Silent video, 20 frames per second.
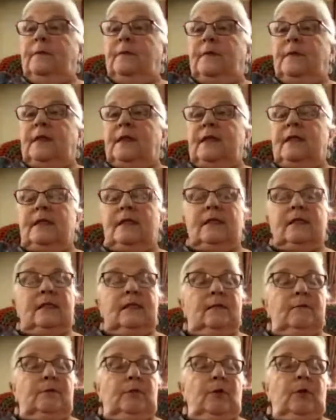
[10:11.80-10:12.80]

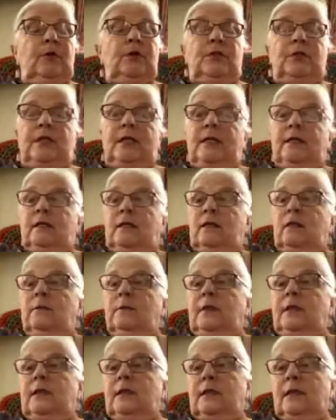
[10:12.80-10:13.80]
This project
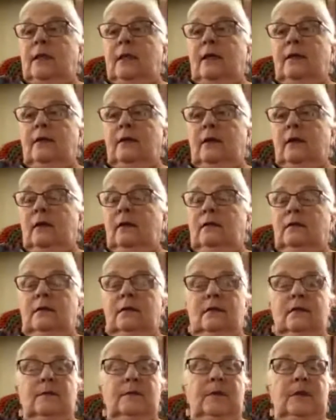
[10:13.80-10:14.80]
coming together
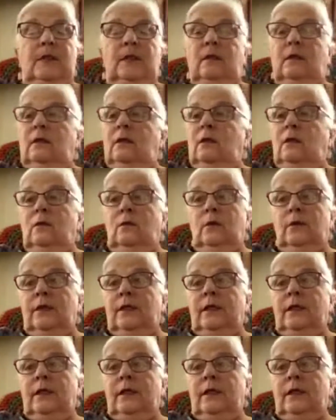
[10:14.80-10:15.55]
has been a long one.